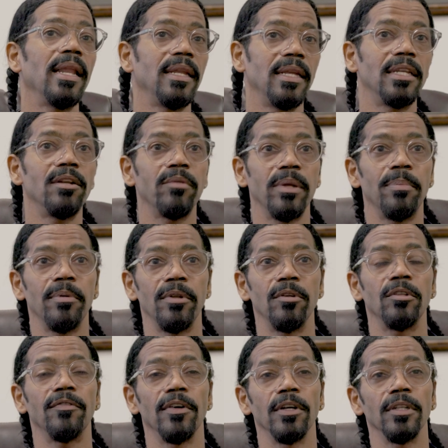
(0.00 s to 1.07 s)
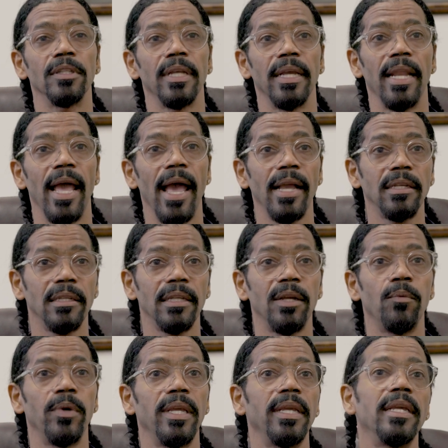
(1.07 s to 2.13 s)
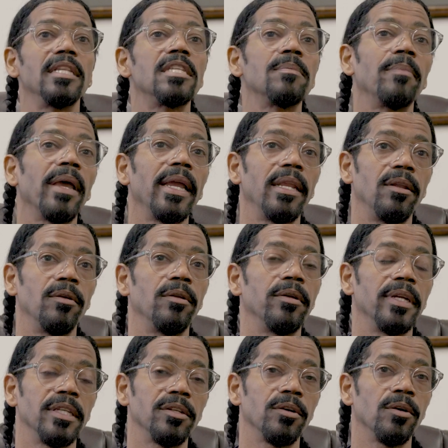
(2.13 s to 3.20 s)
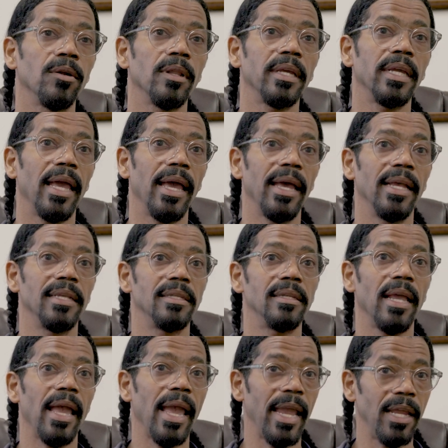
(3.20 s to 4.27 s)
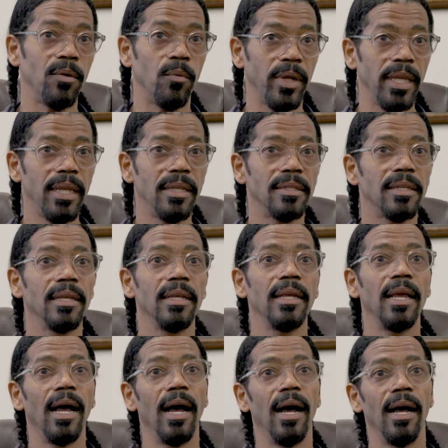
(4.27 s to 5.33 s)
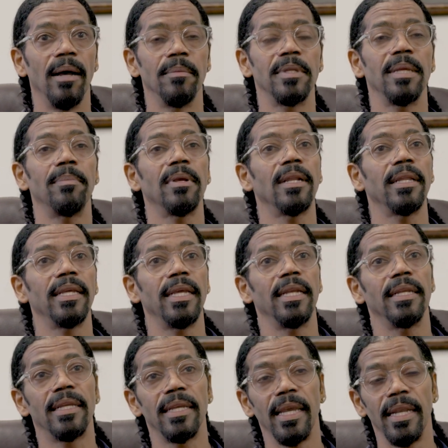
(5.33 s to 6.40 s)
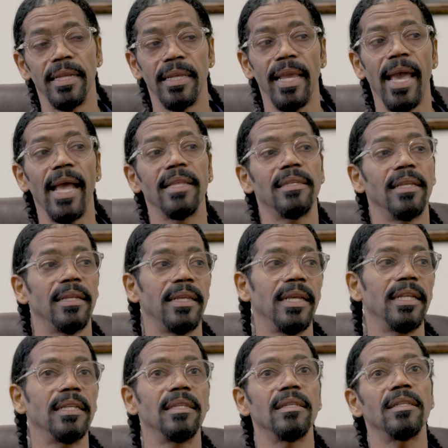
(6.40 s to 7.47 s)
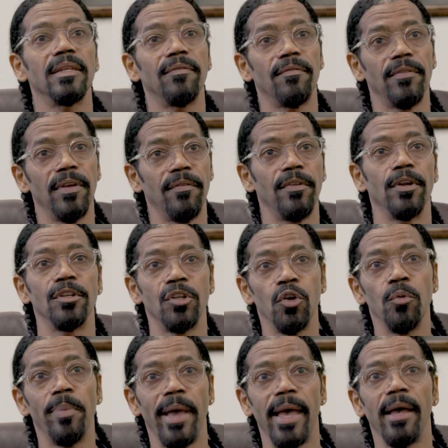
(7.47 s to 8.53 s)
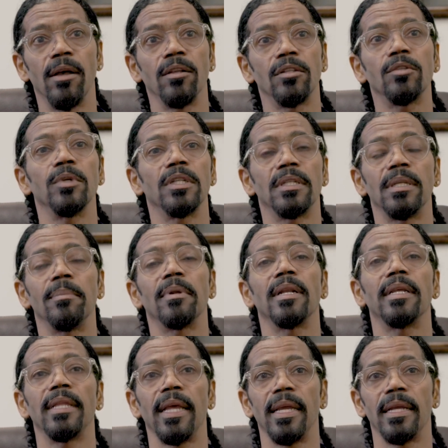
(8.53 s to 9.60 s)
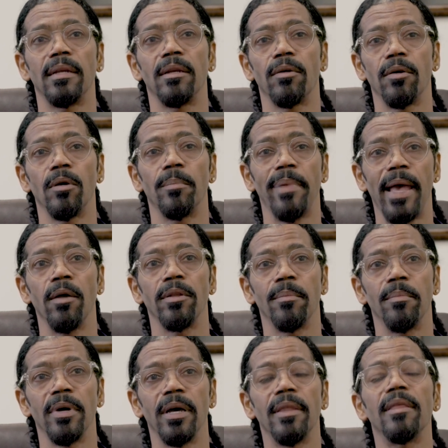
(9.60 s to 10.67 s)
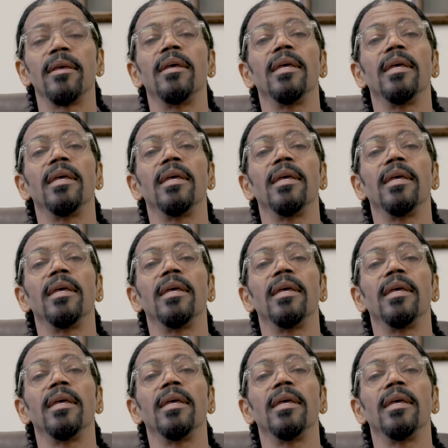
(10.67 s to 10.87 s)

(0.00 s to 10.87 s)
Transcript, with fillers: need to reproduce first. And actually, we can spay neuter as early as eight weeks. Uh, typically, in, in, cats and kittens, if, if they're two pounds, which typically they grow a pound a month,